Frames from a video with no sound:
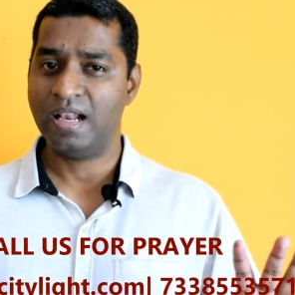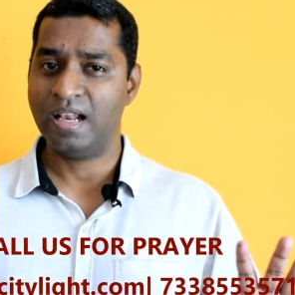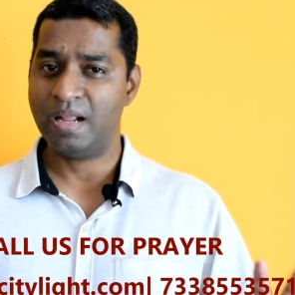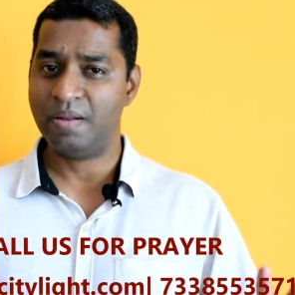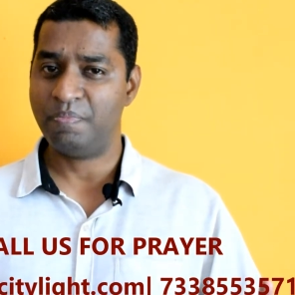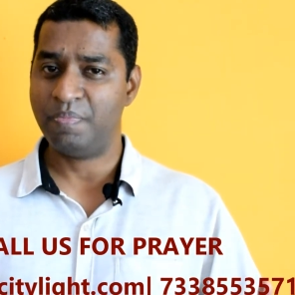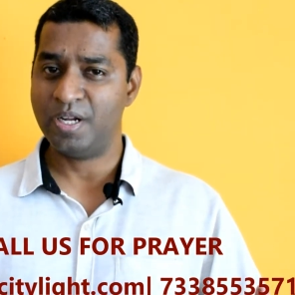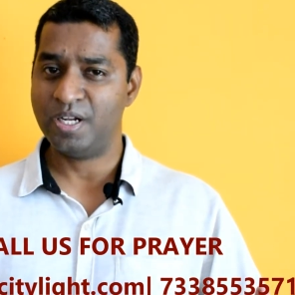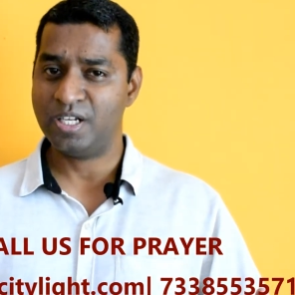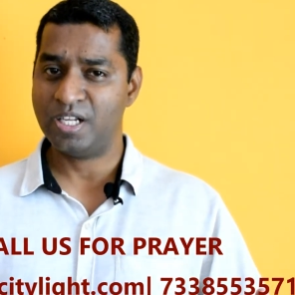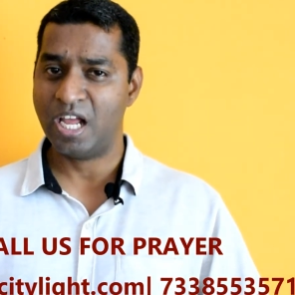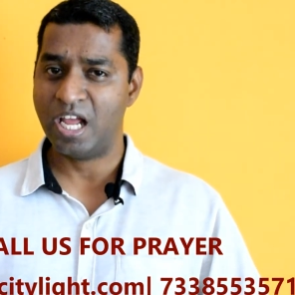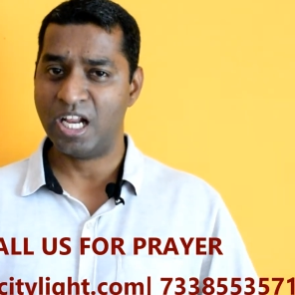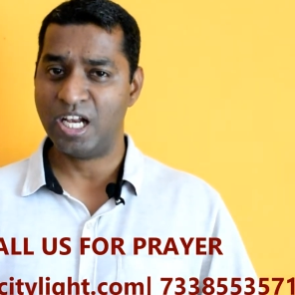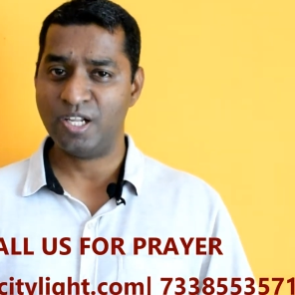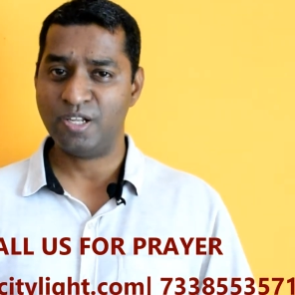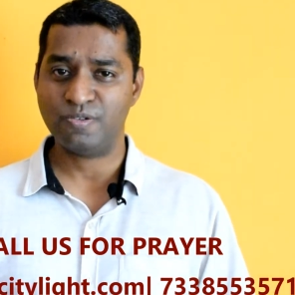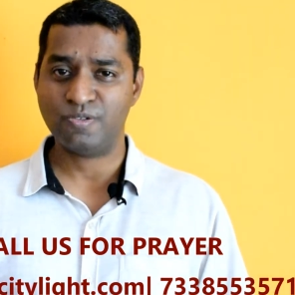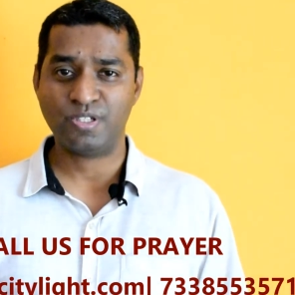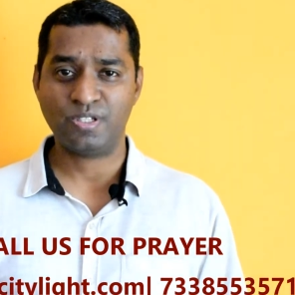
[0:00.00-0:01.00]
Let me tell
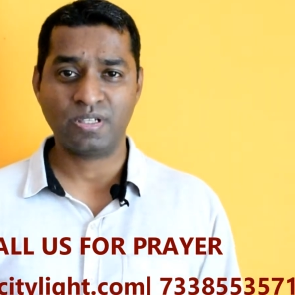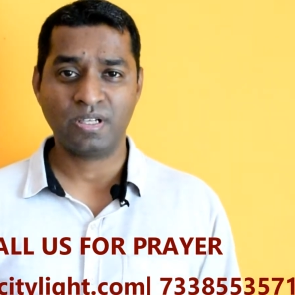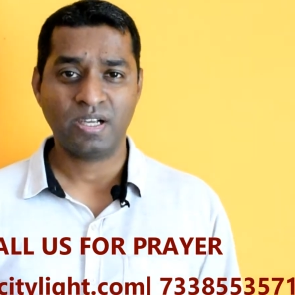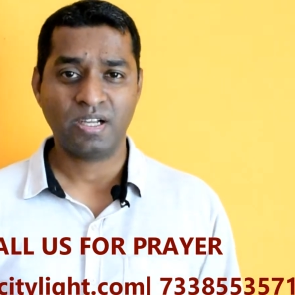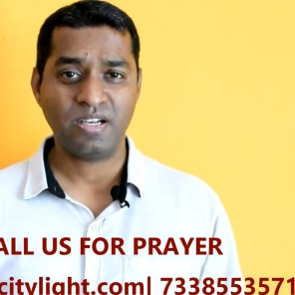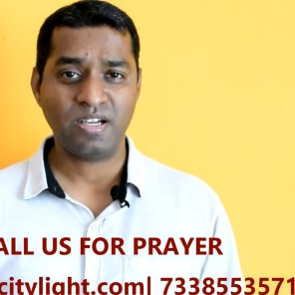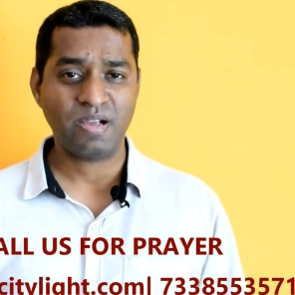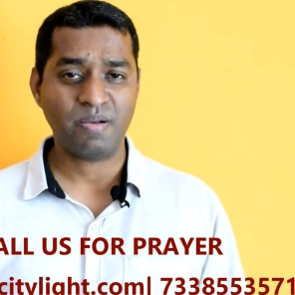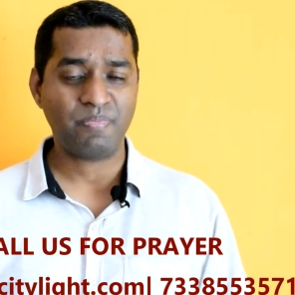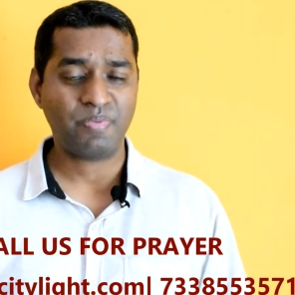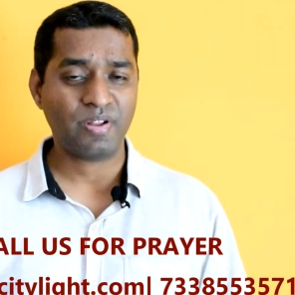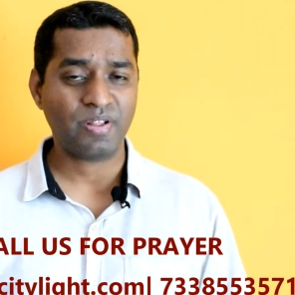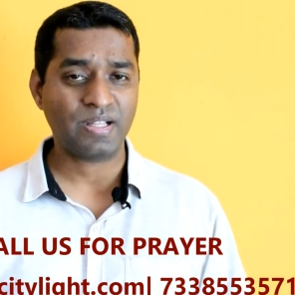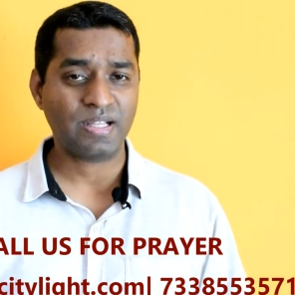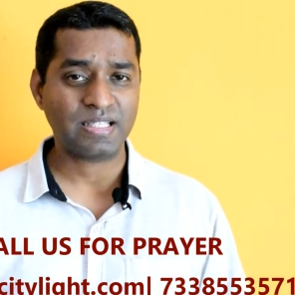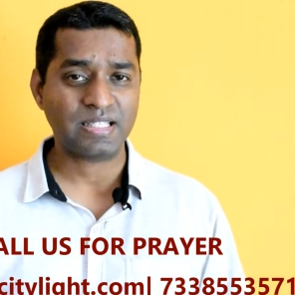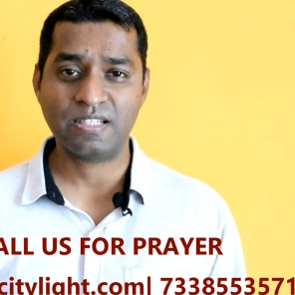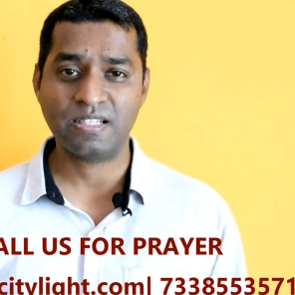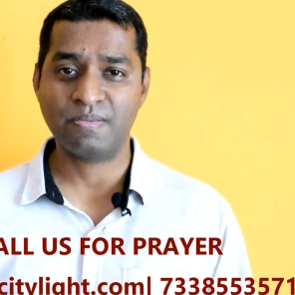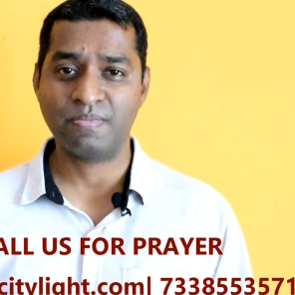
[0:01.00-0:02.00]
you, dear
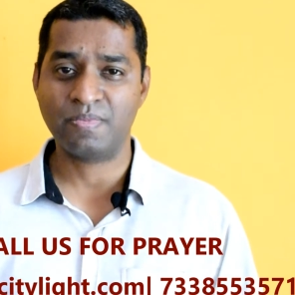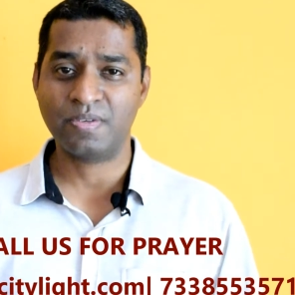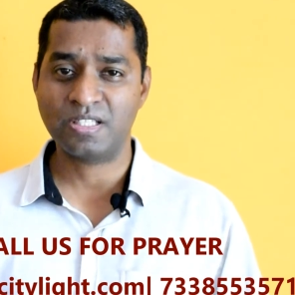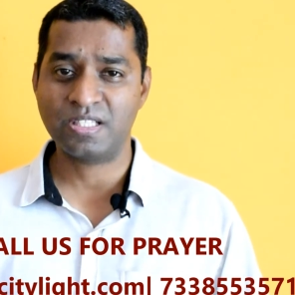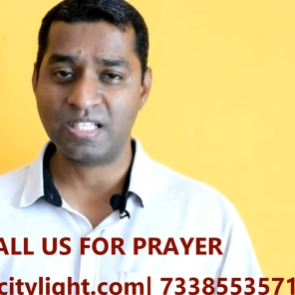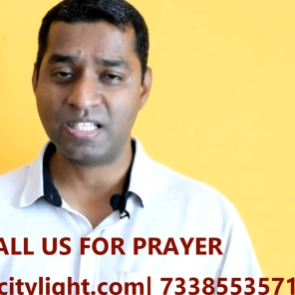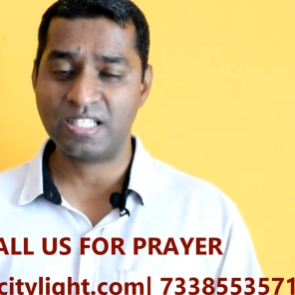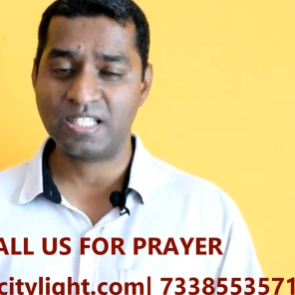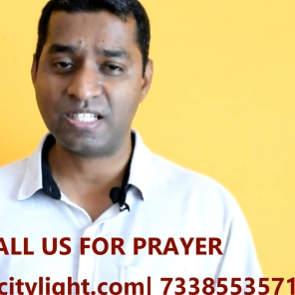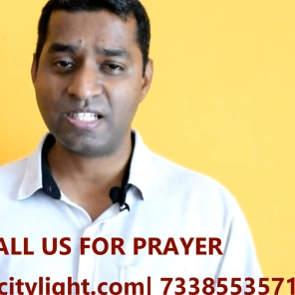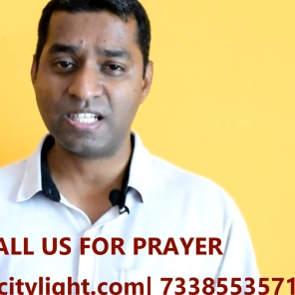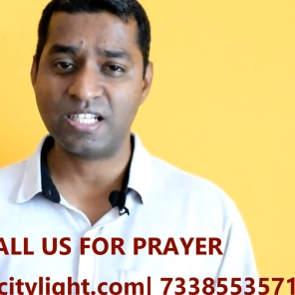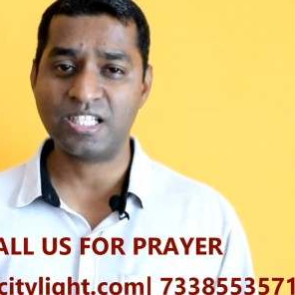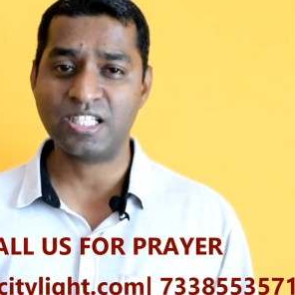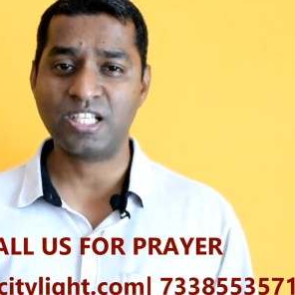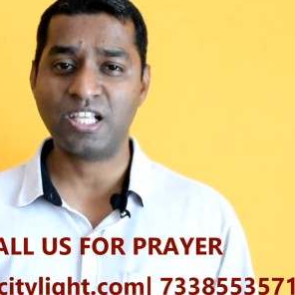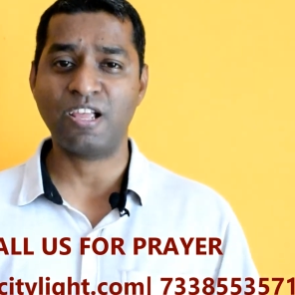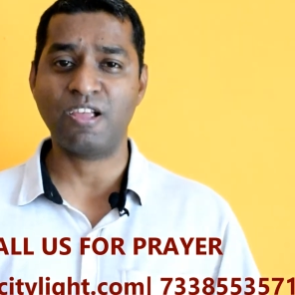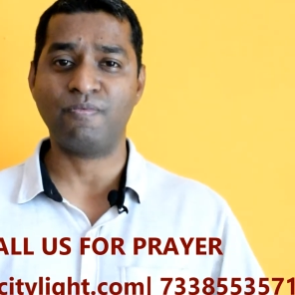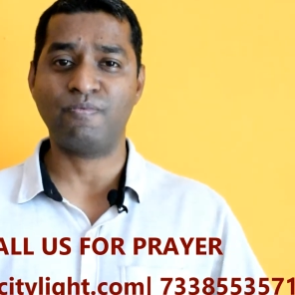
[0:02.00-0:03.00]
brothers and
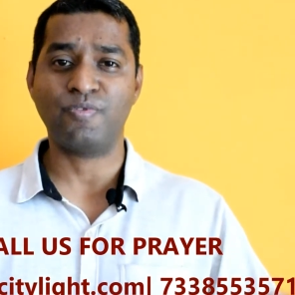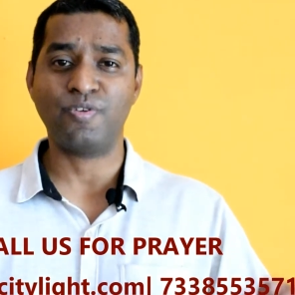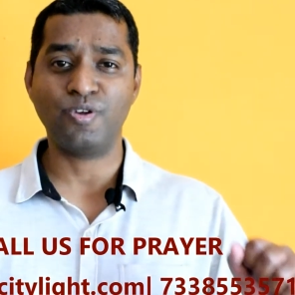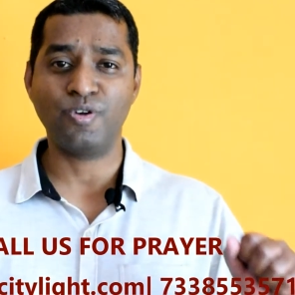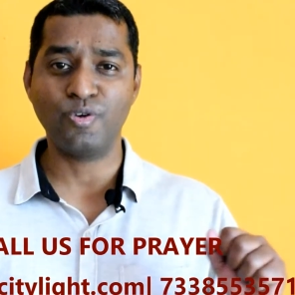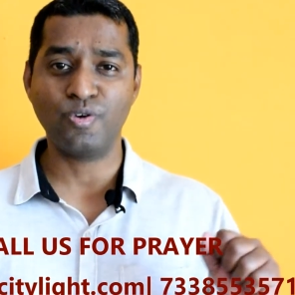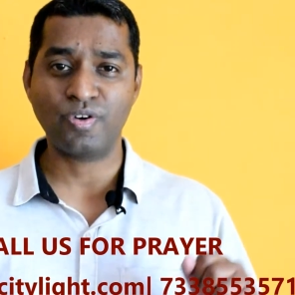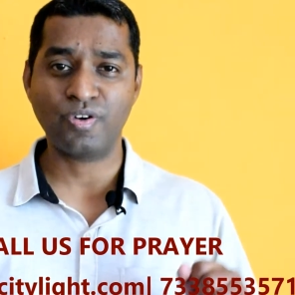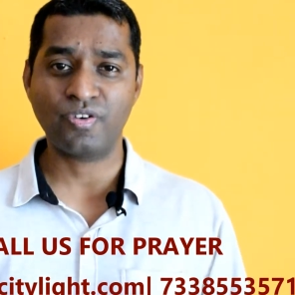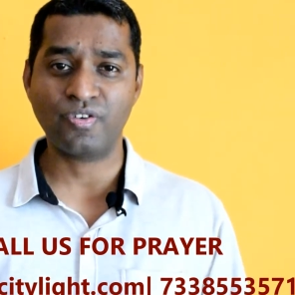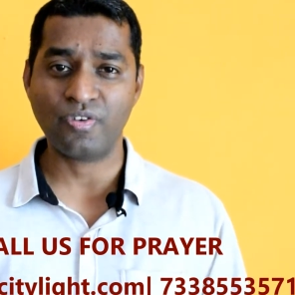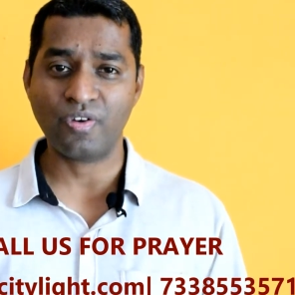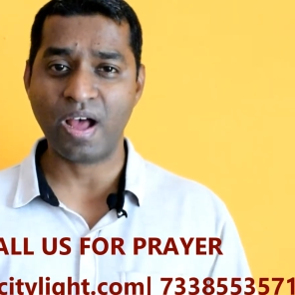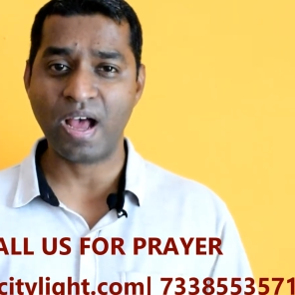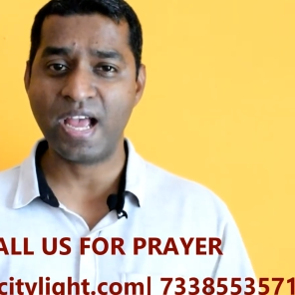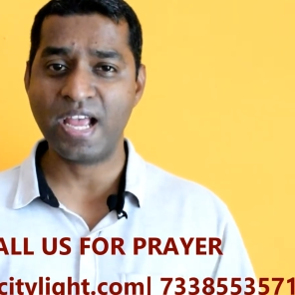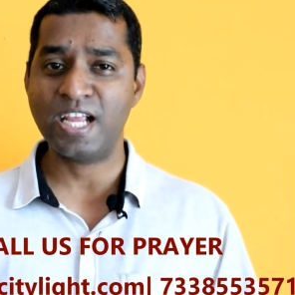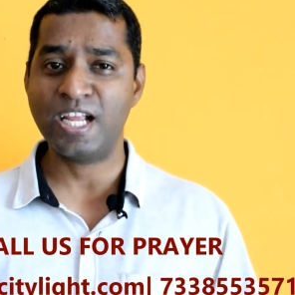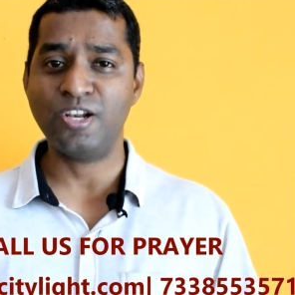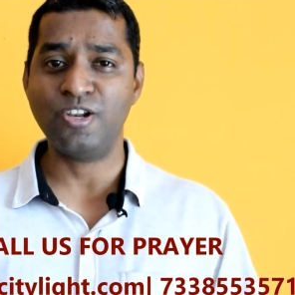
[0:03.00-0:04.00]
sisters, if you
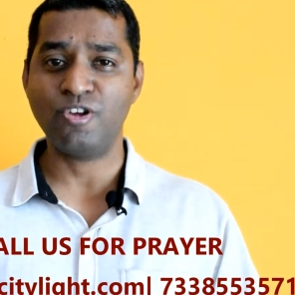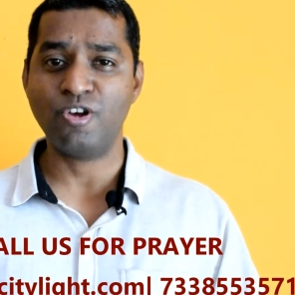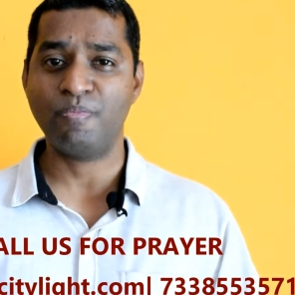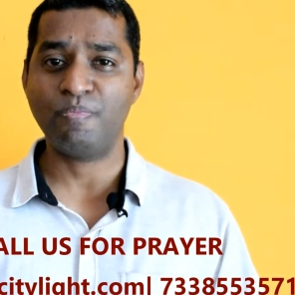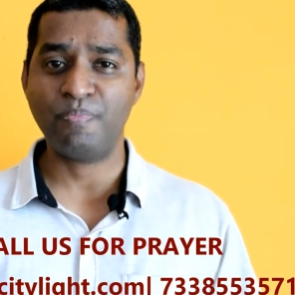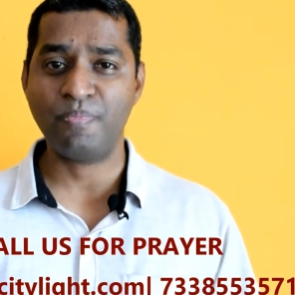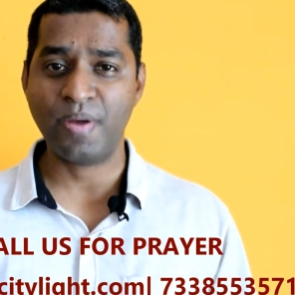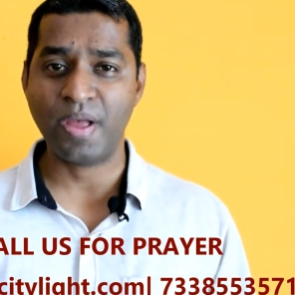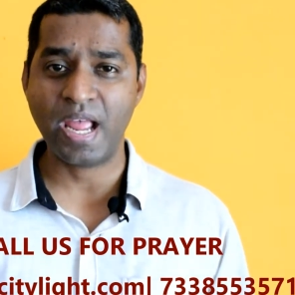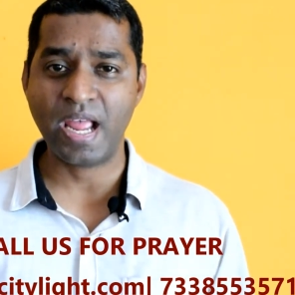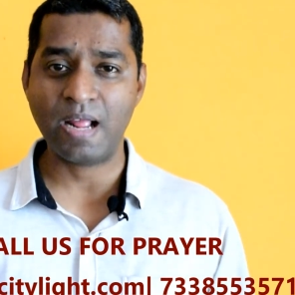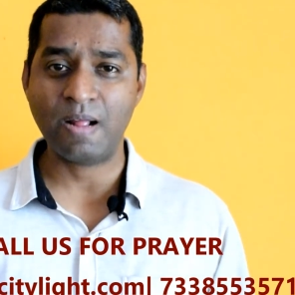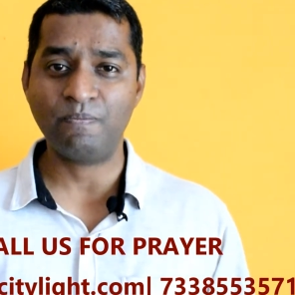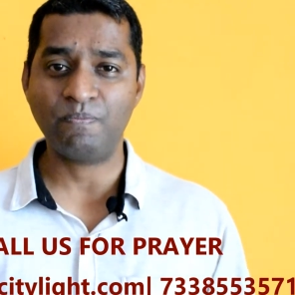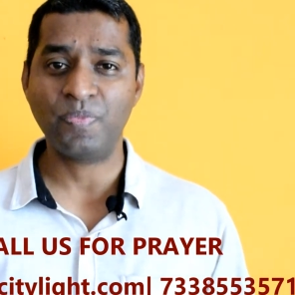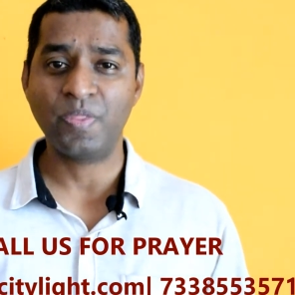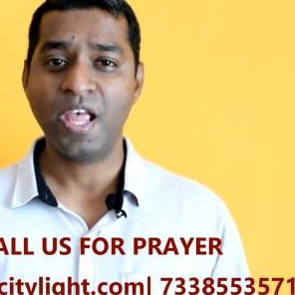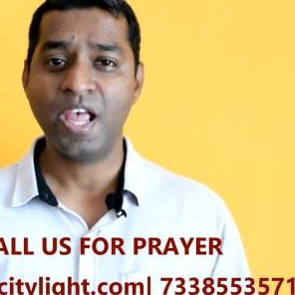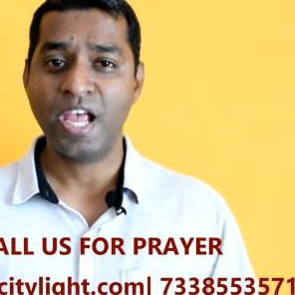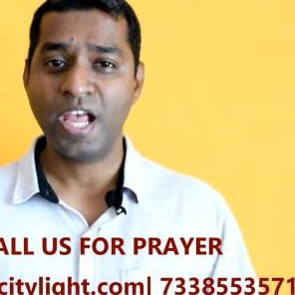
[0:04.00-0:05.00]
cry in your
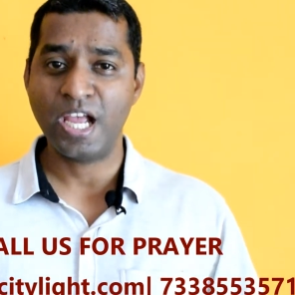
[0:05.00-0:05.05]
pain,